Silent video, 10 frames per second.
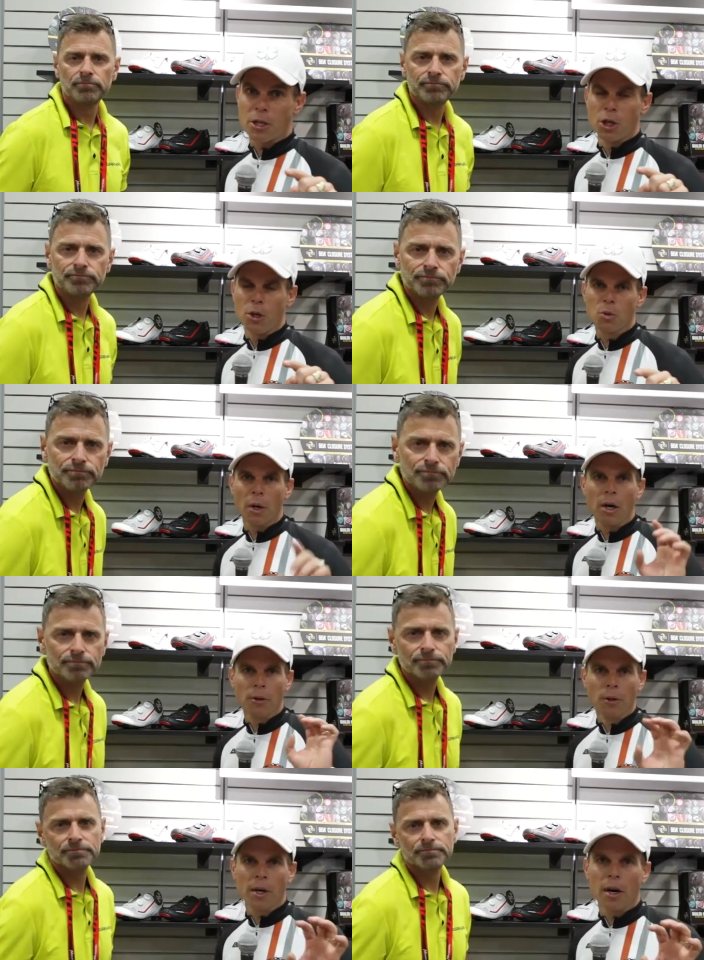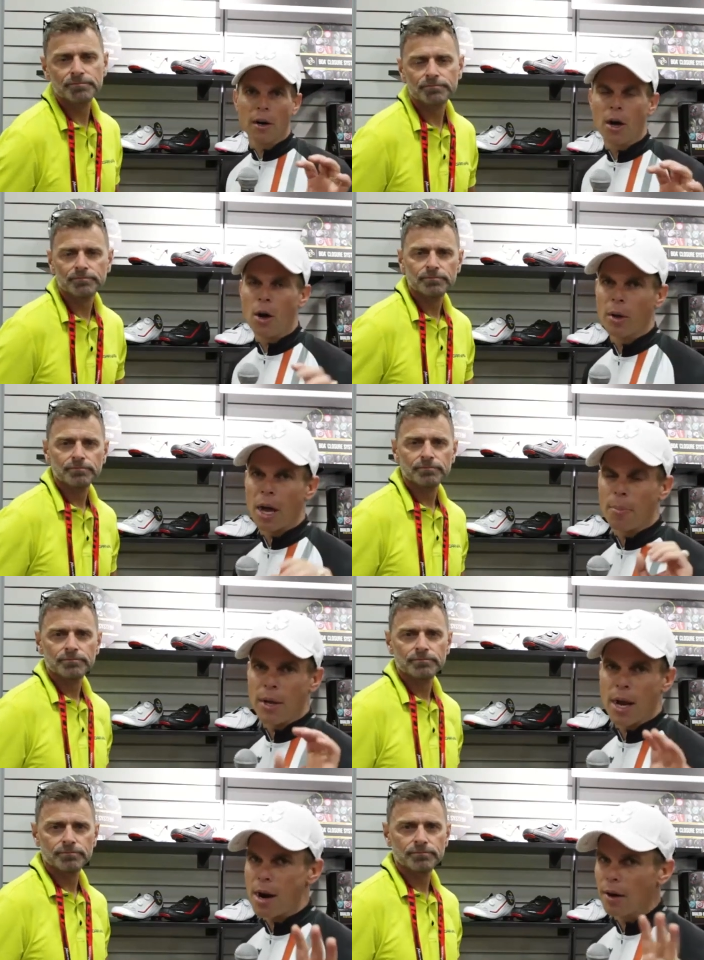Speaker 1: shoes. We're here with Louis Garneau. We got
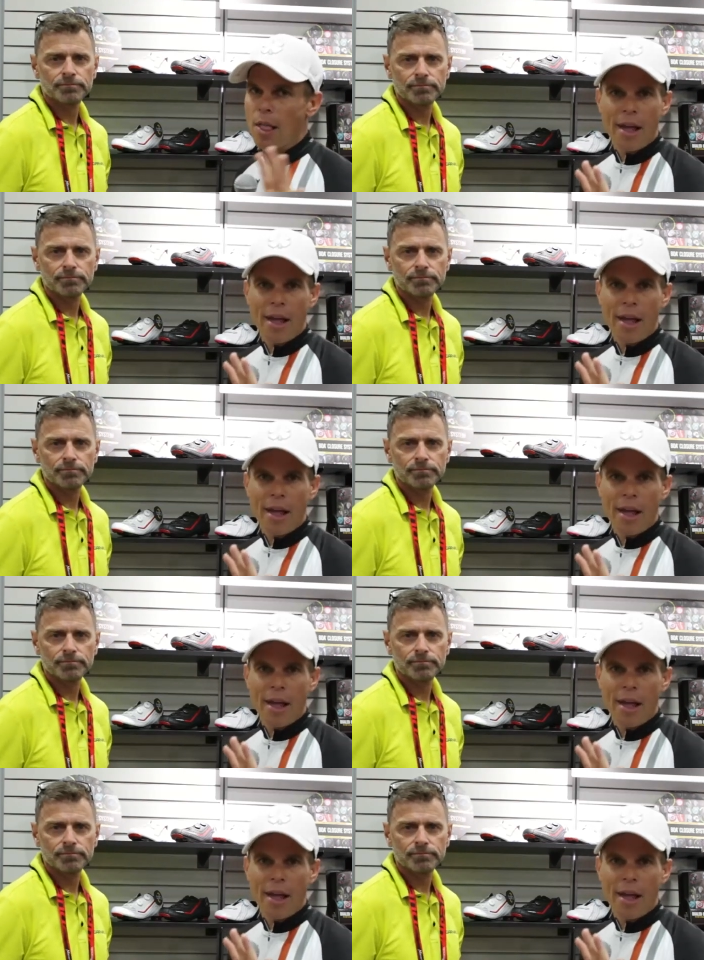Pierre.